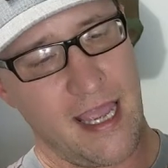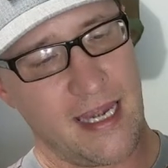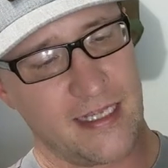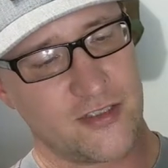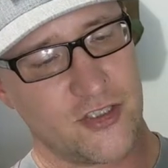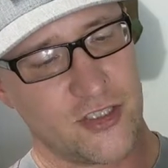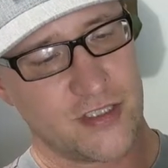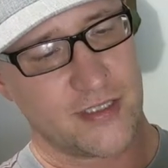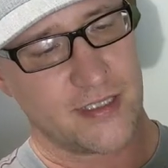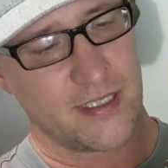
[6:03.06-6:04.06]
and it's
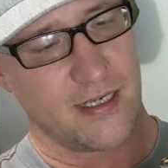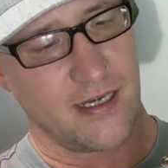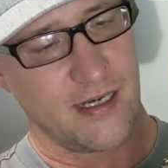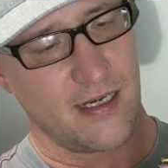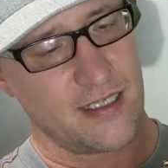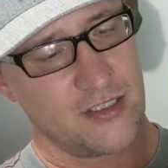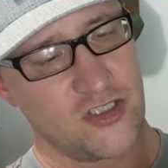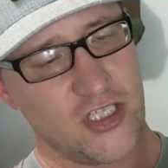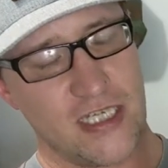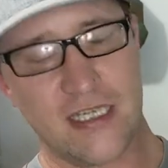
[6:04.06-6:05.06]
just a
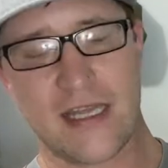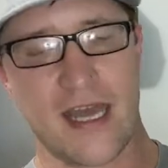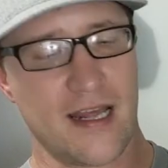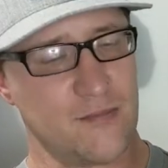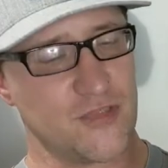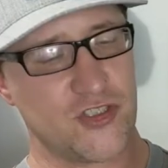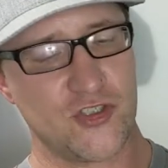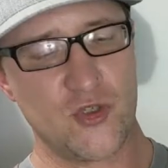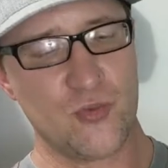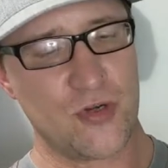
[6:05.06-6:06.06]
gene that I'm
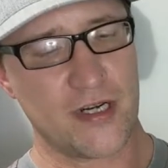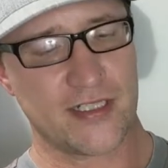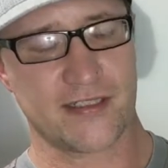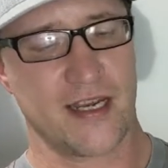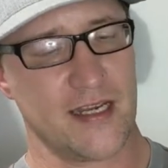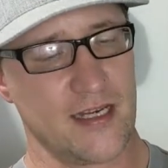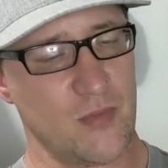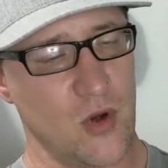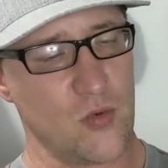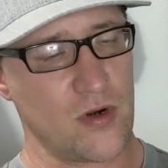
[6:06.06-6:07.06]
super excited
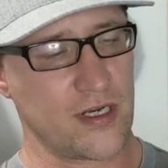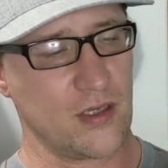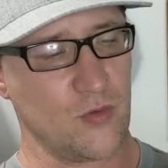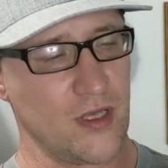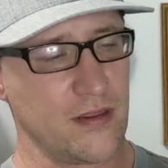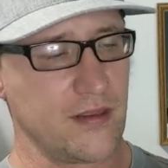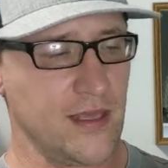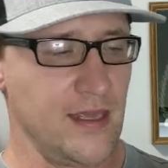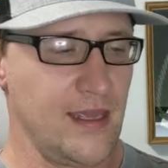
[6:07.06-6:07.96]
about working with.